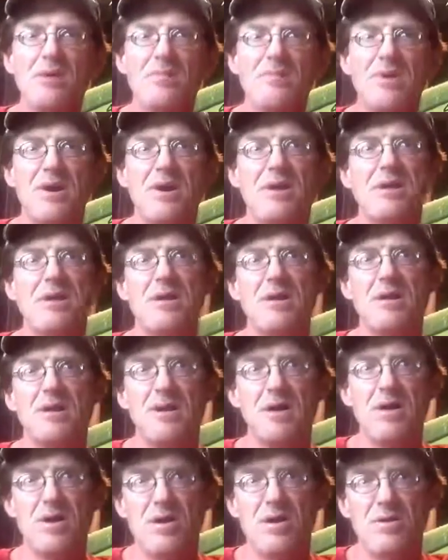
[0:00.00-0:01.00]
But
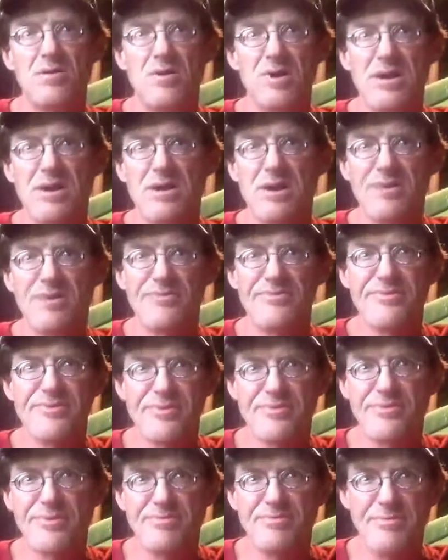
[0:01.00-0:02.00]
when it comes
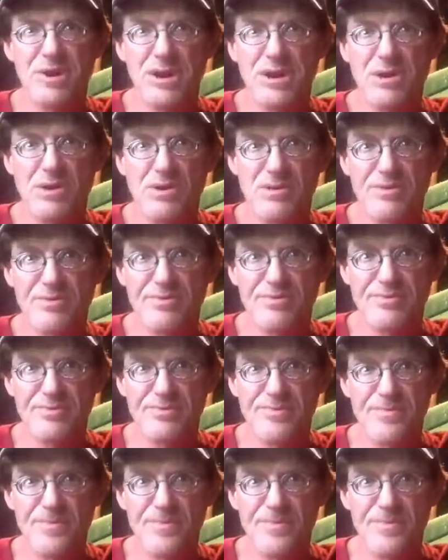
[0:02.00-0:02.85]
to tomatoes,